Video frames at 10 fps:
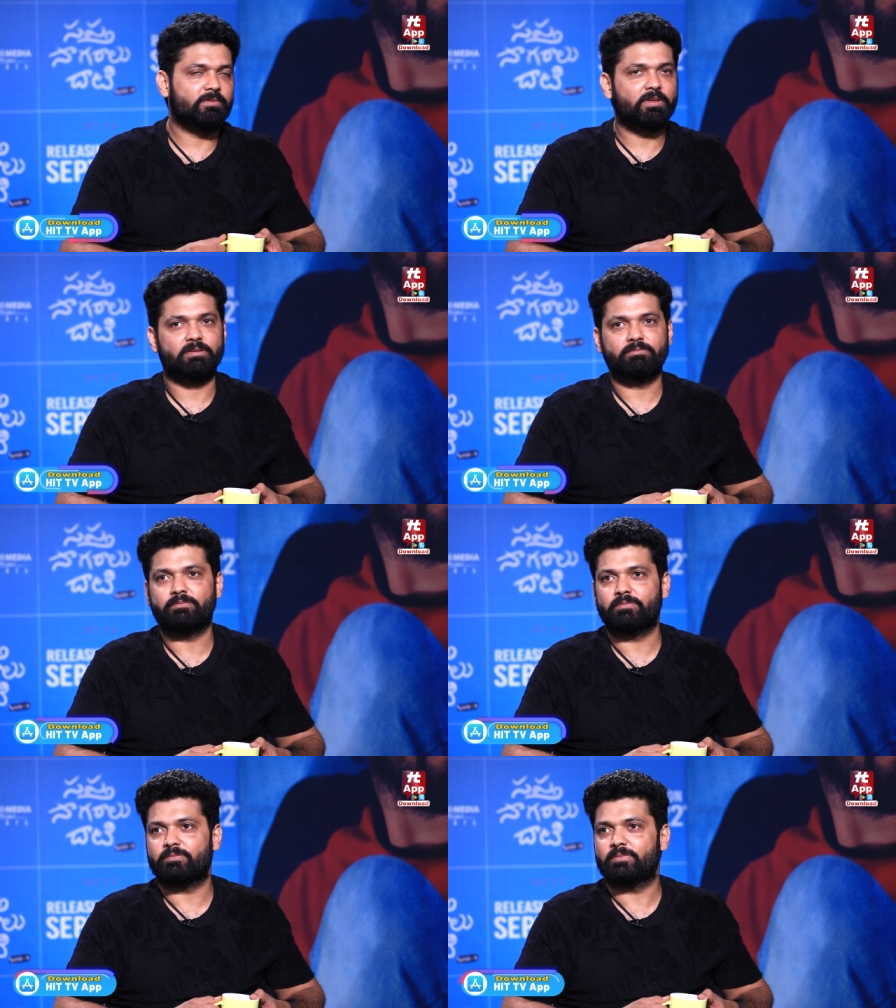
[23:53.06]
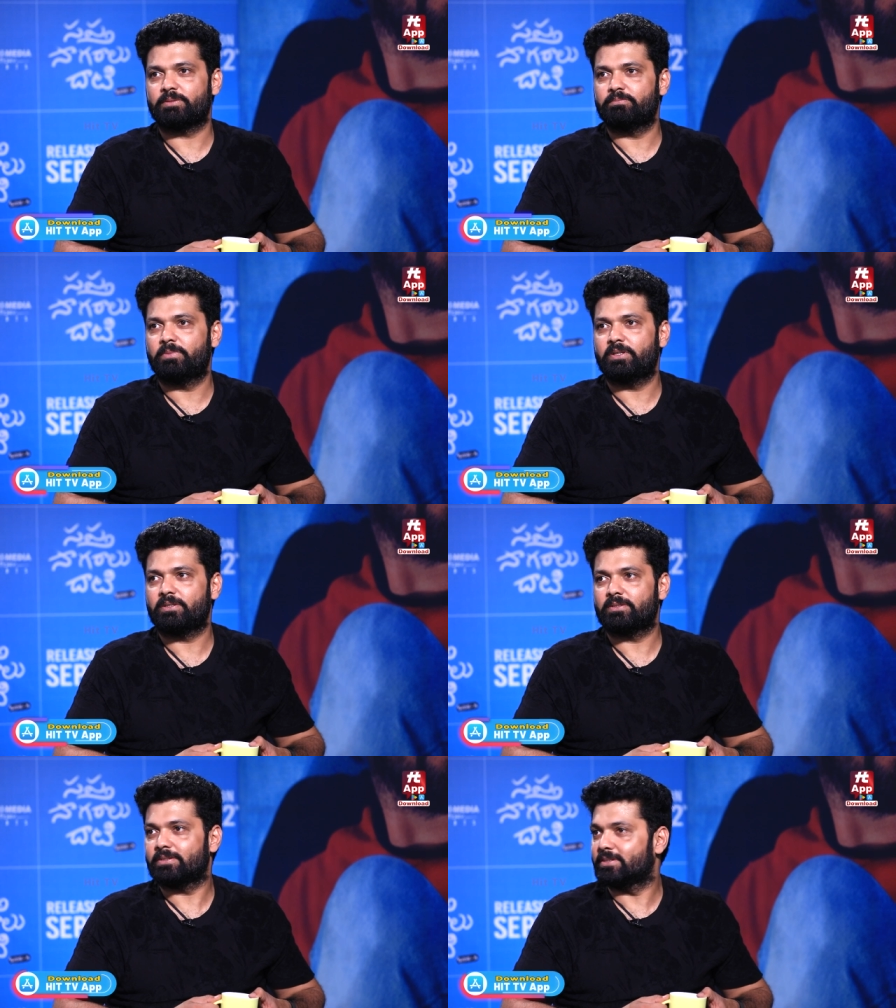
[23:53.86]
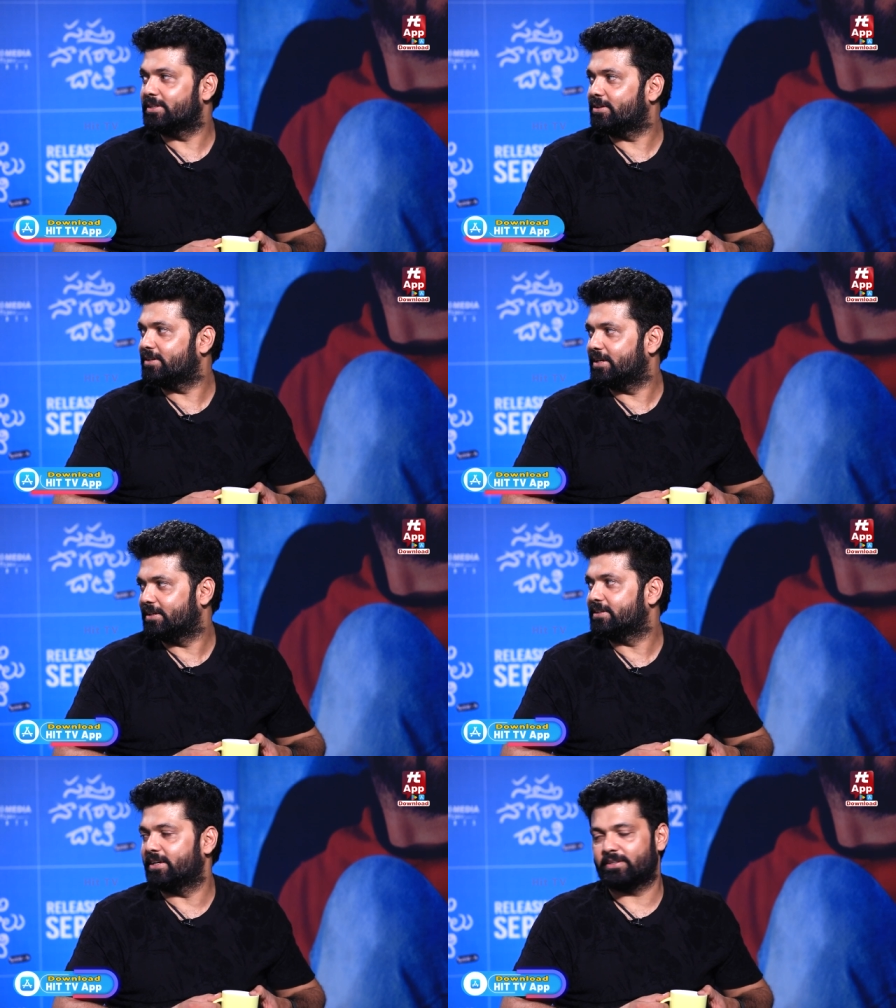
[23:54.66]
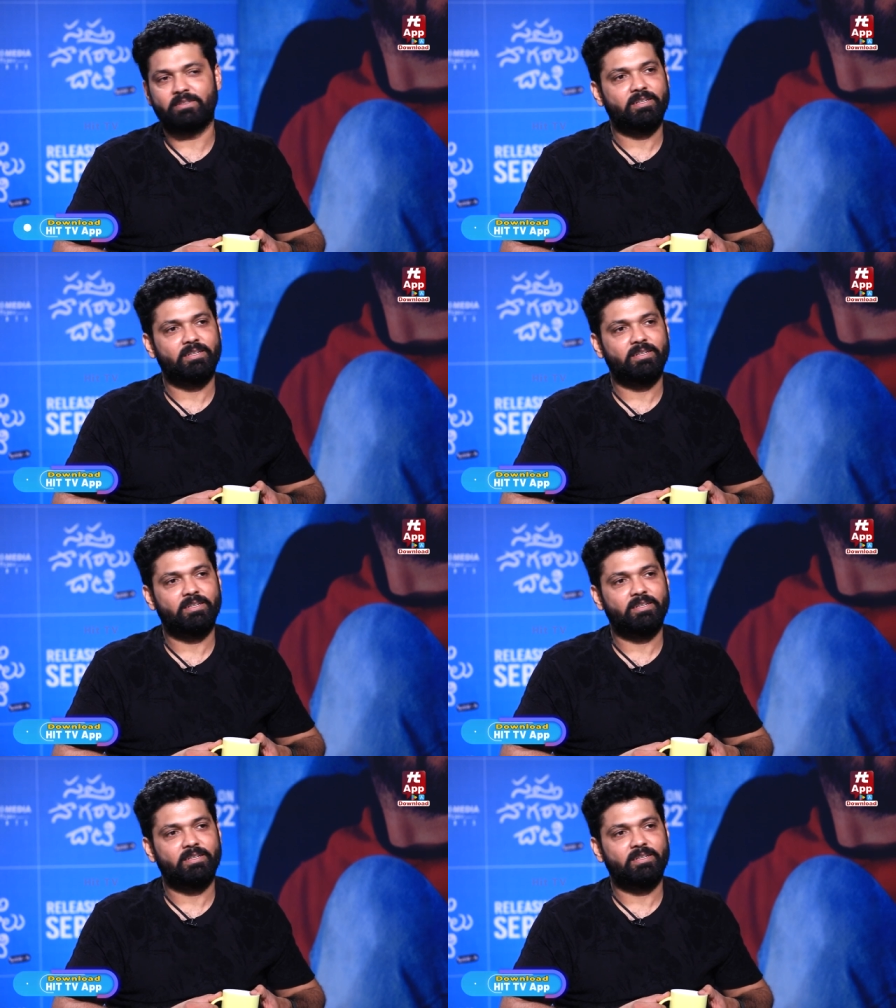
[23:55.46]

um, on the leaf. Yeah. Ah, yeah.